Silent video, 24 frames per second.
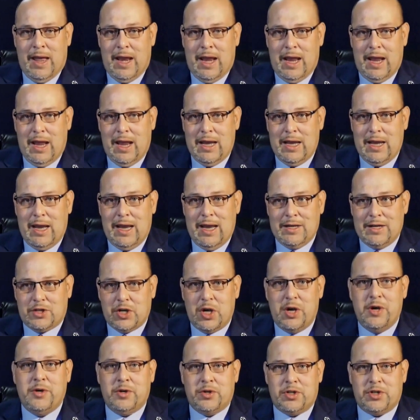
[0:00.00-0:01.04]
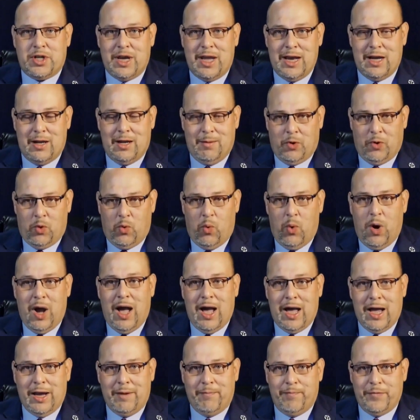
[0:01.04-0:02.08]
And it's understandable
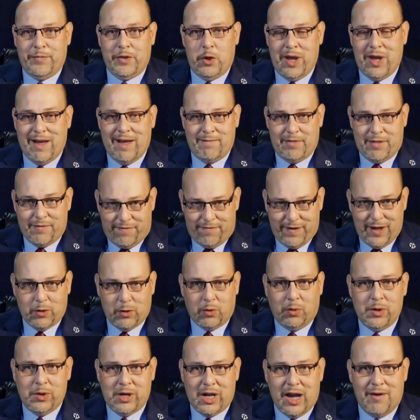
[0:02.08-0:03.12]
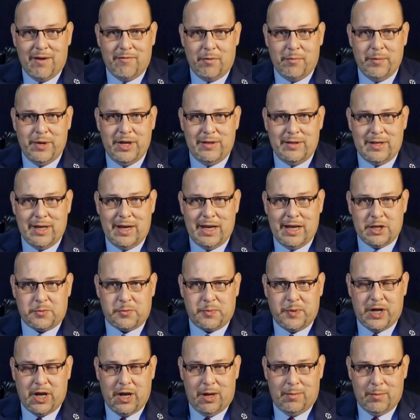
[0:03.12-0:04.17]
why. You have the federal government that has
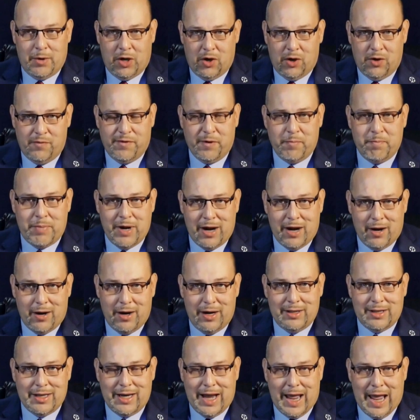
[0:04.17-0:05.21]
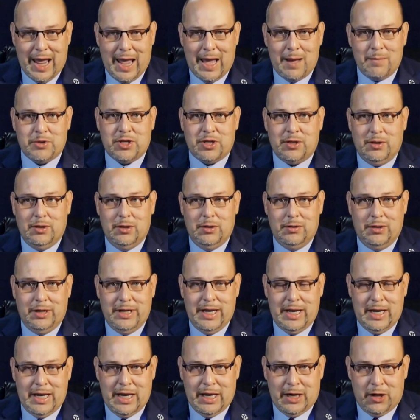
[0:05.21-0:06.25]
become overbearing, that
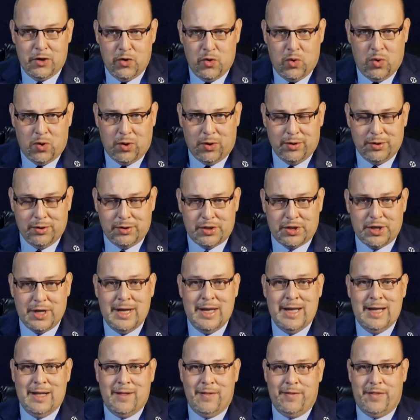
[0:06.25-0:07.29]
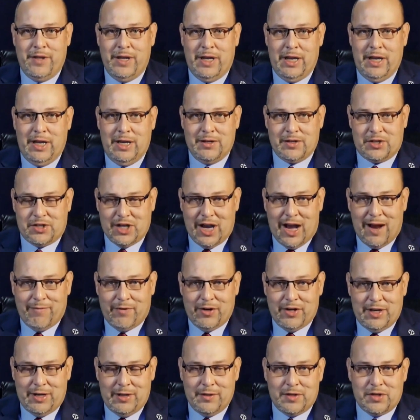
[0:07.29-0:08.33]
absolutely ignores the
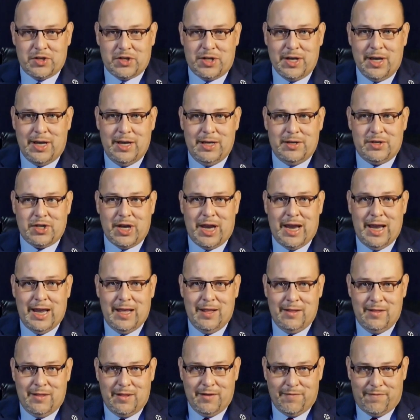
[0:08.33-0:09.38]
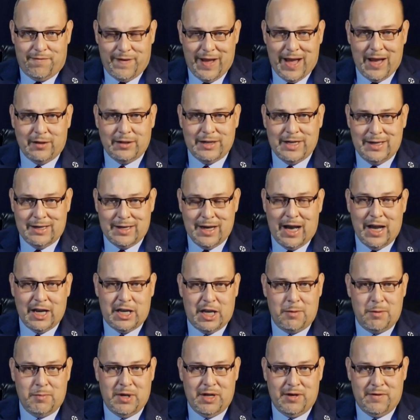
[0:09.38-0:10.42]
sovereignty of the states and the founding
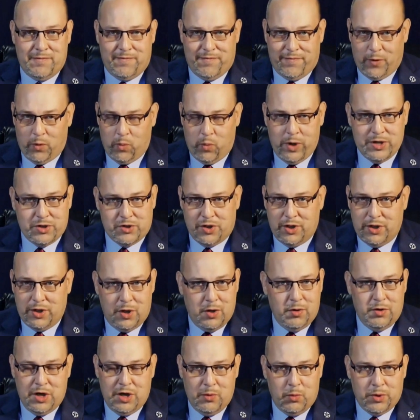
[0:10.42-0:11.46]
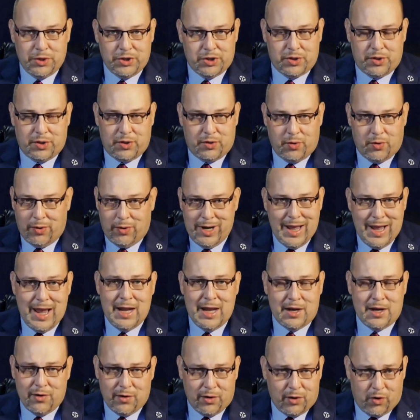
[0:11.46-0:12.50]
document for which the Union was
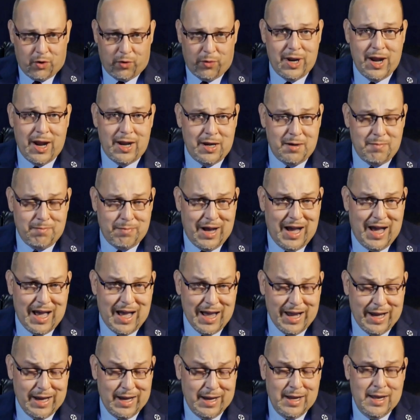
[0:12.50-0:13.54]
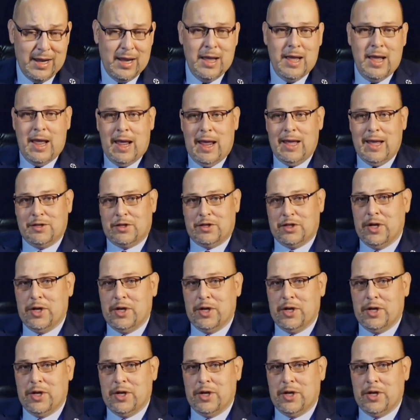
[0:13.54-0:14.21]
created or created by. And